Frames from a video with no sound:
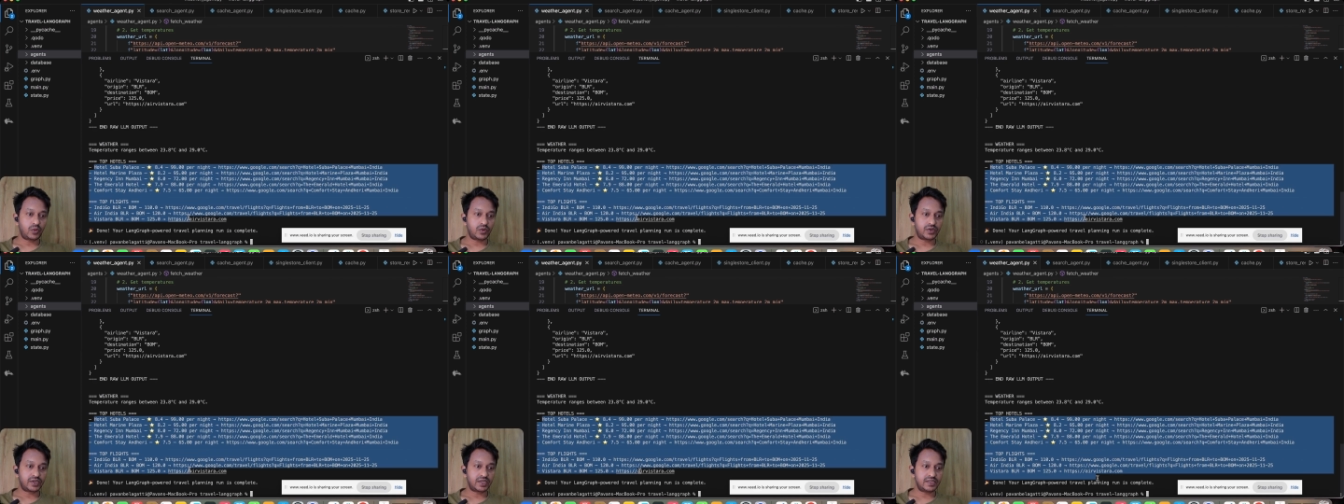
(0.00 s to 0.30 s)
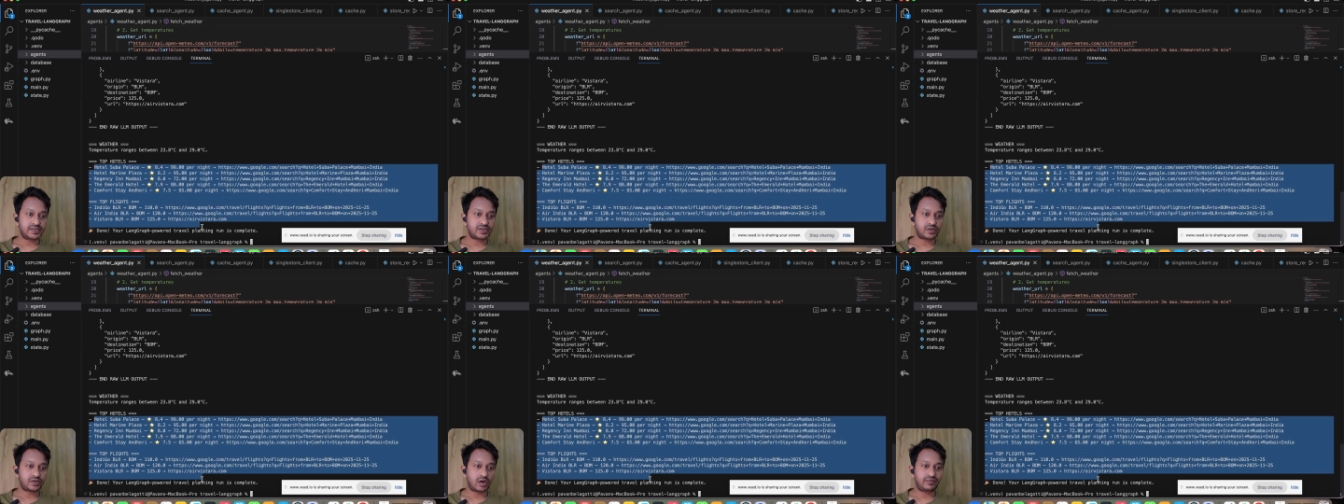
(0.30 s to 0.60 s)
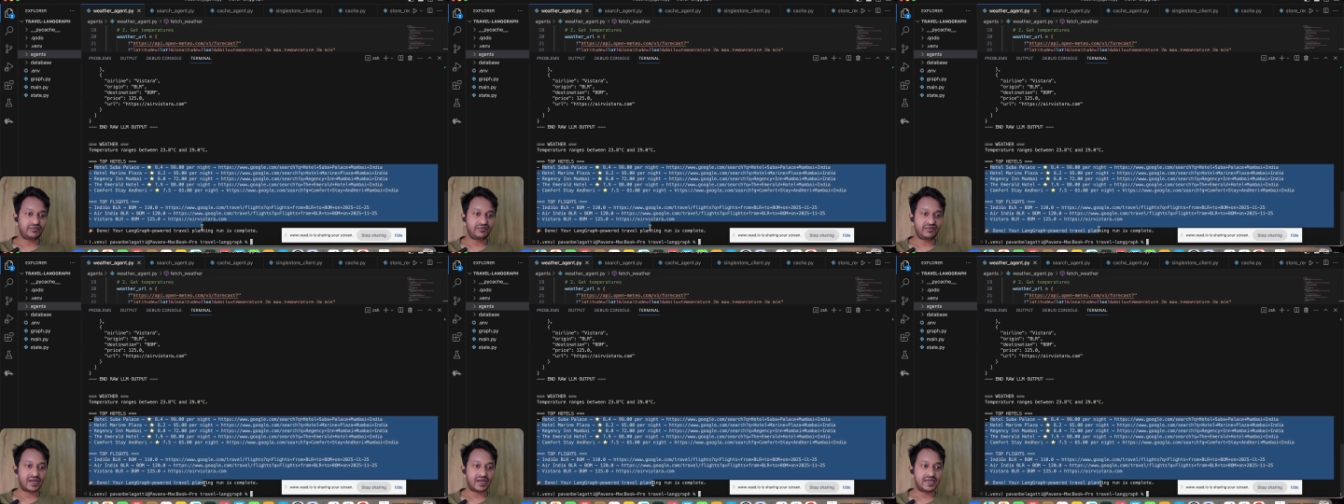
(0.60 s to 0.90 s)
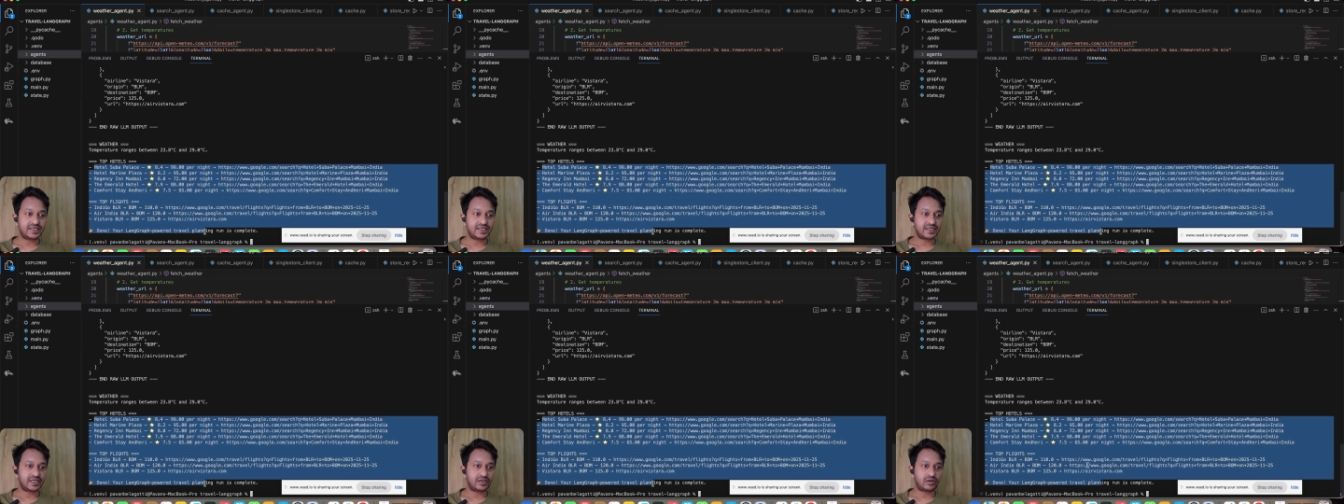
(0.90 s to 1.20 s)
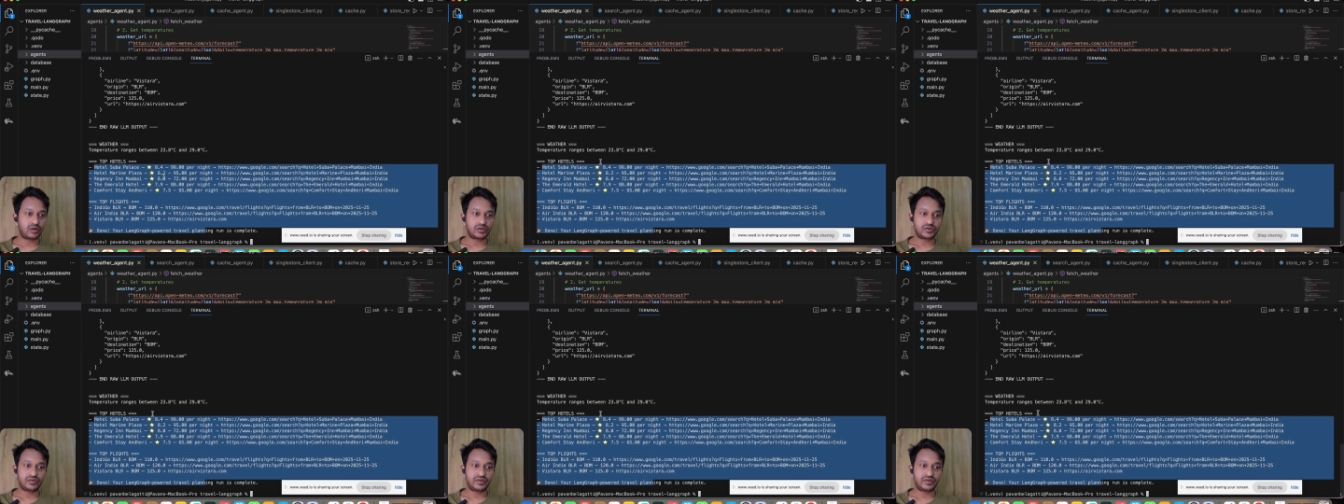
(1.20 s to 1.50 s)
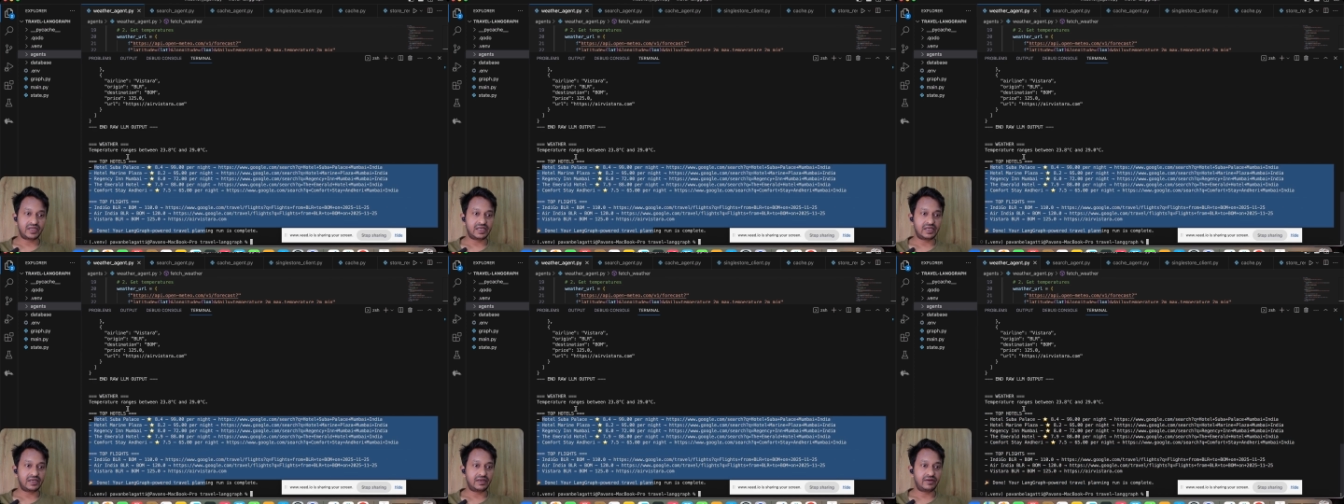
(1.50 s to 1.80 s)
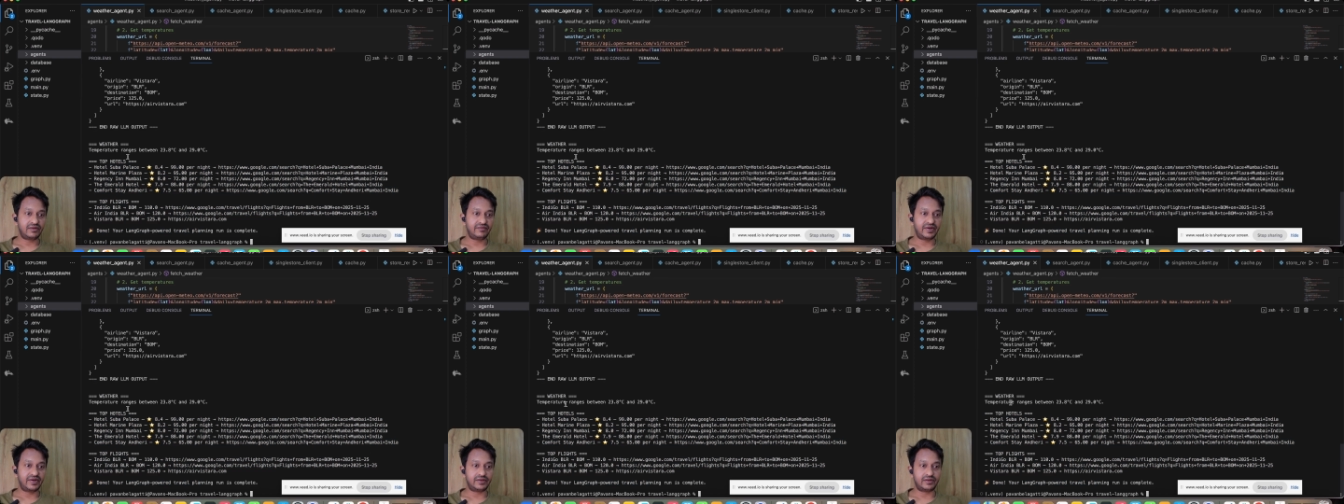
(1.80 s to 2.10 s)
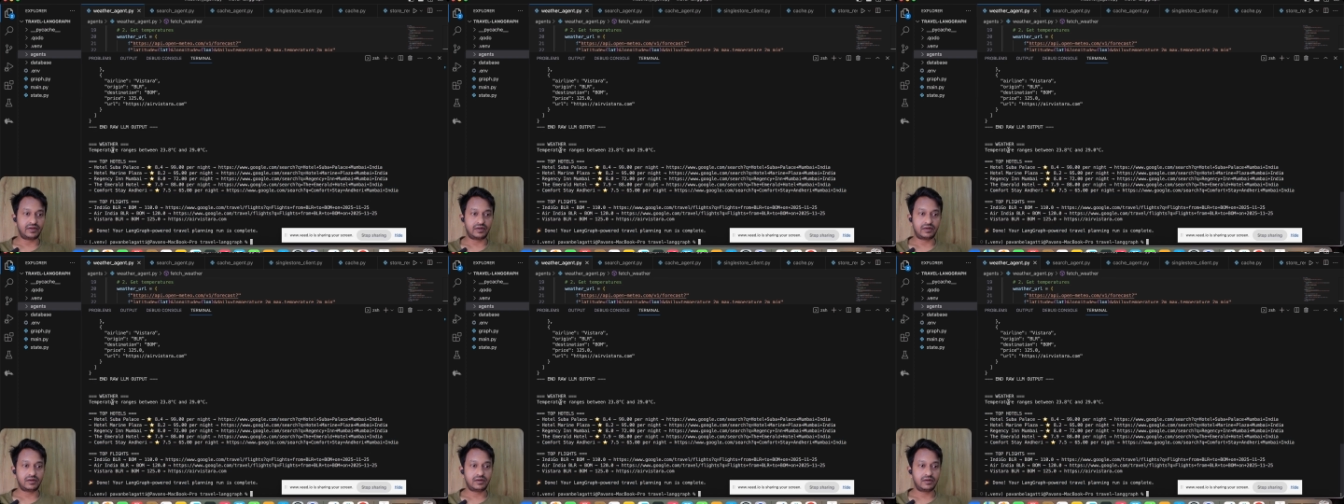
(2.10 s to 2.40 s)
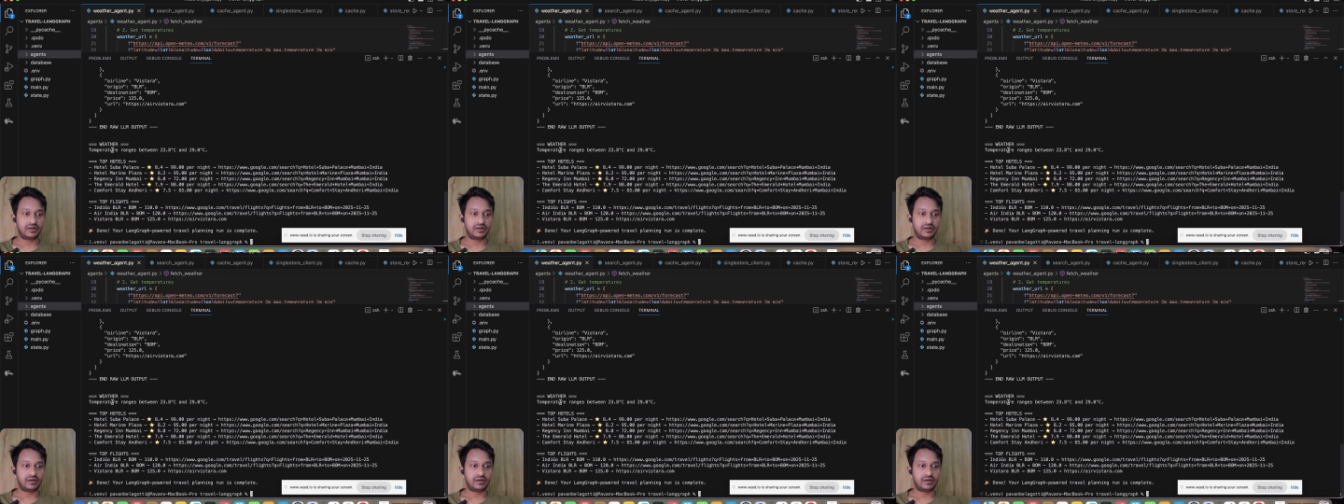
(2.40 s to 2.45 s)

hotels top flights and also the weather